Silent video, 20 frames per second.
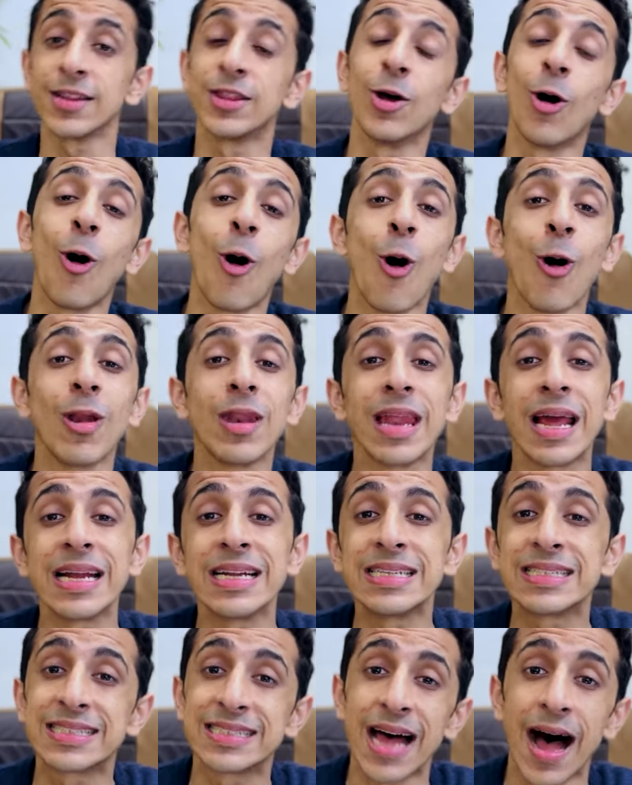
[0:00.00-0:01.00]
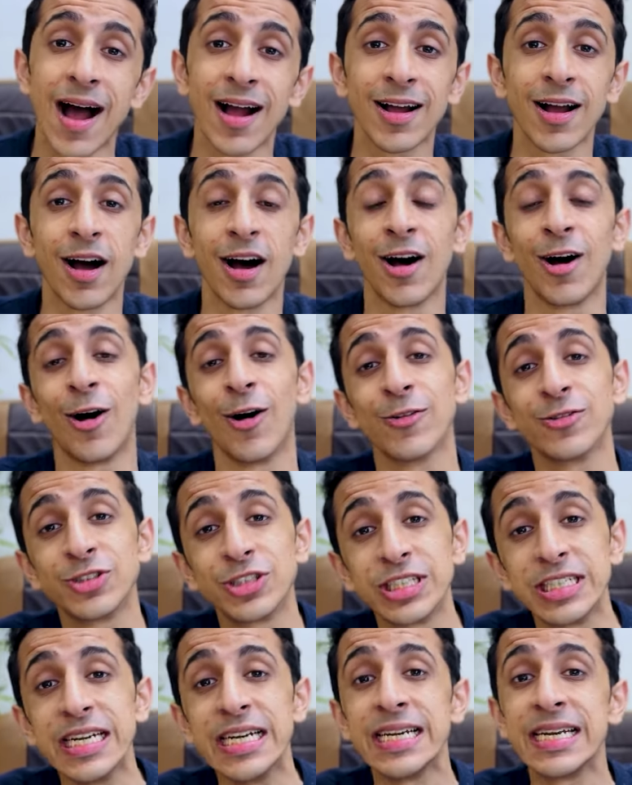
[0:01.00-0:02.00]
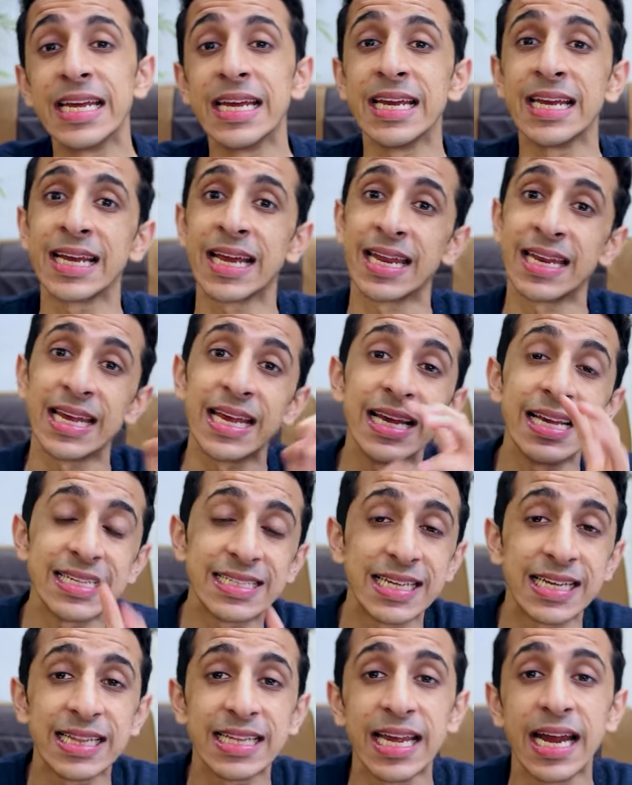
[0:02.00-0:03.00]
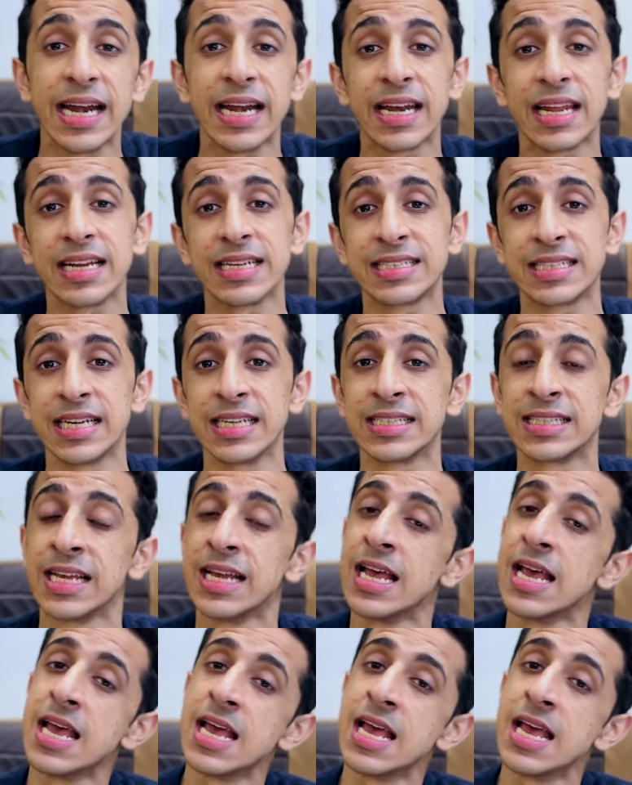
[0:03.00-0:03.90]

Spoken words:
the online saga of cheating and acing the entrance test